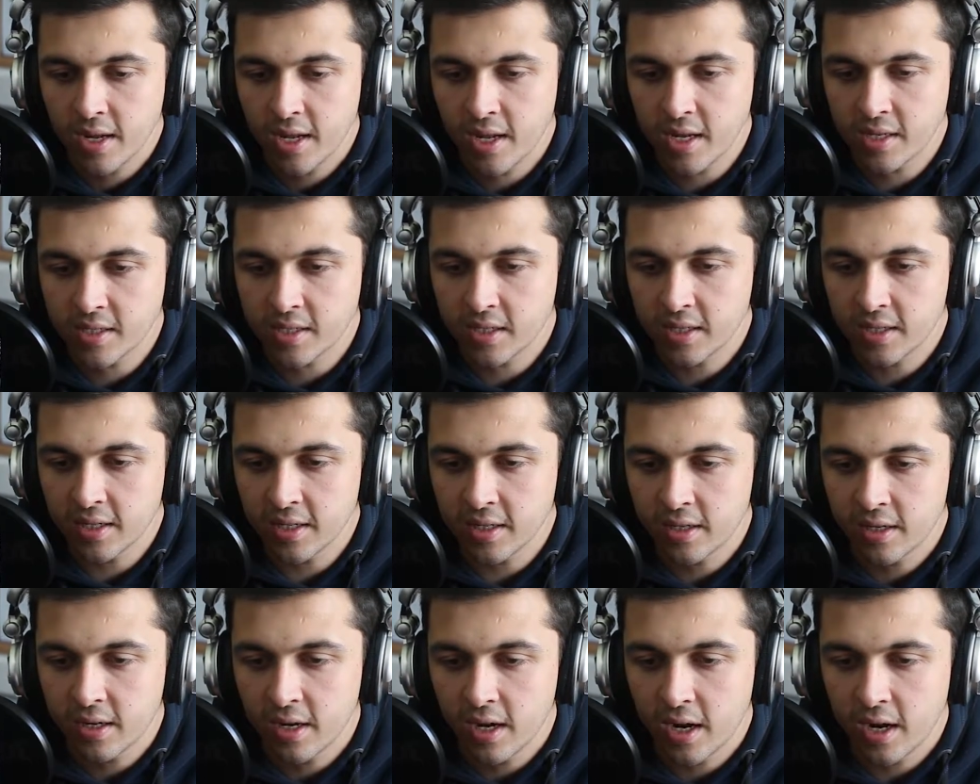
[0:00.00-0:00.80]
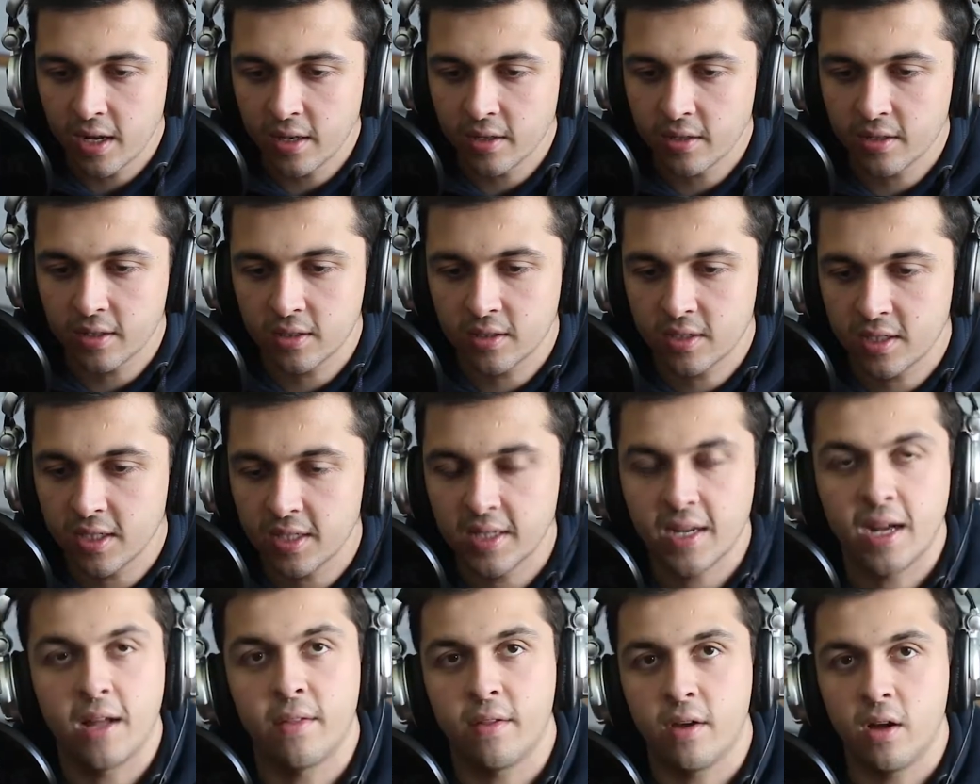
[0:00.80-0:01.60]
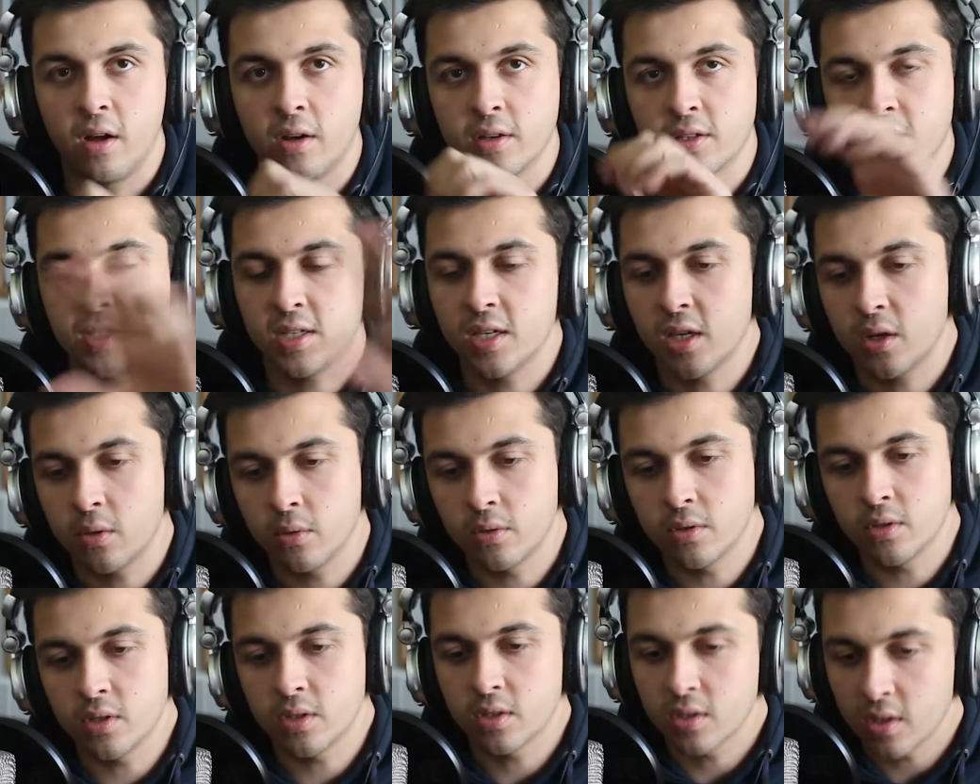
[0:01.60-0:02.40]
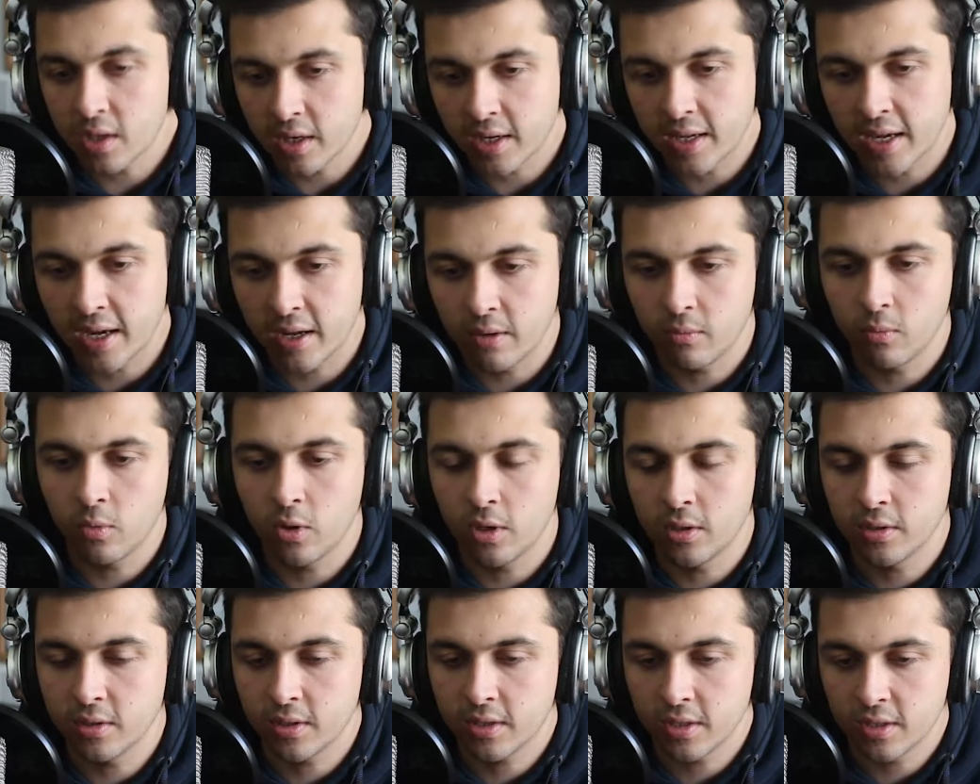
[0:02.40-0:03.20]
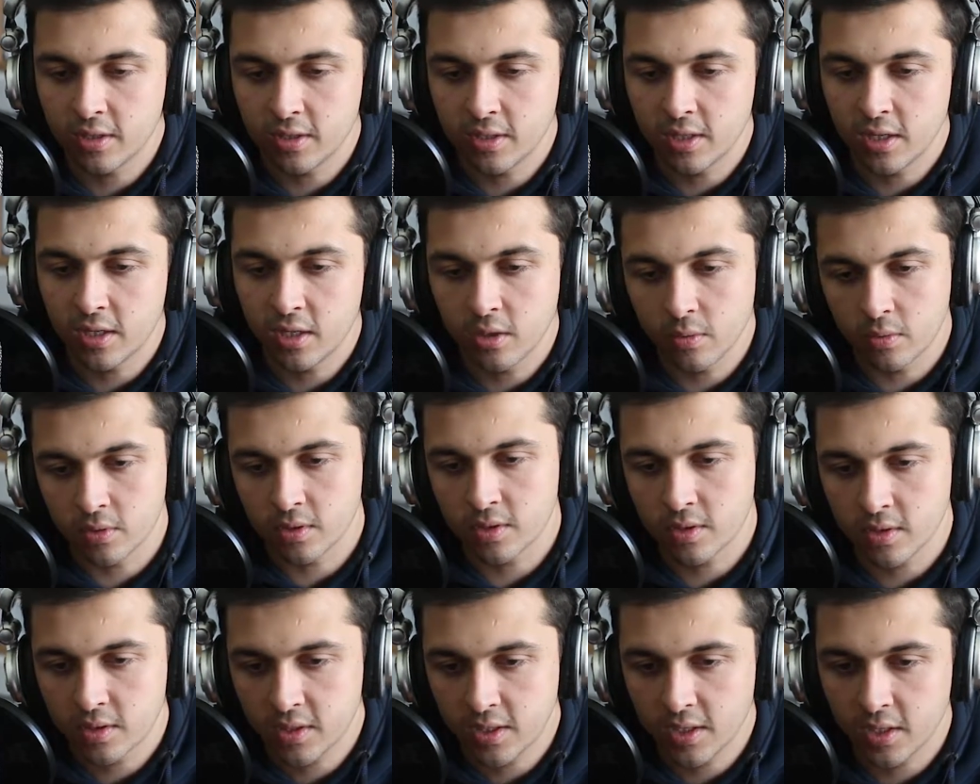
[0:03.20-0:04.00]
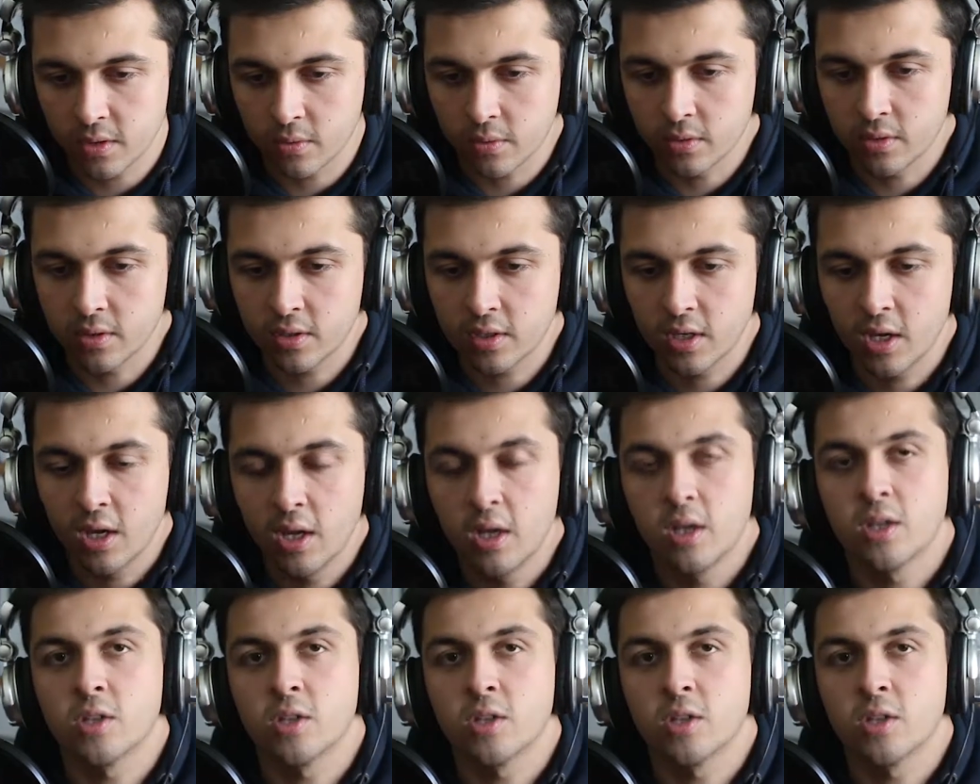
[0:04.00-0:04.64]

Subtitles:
hit delete, and you can see now that our sequence is again one continuous sequence.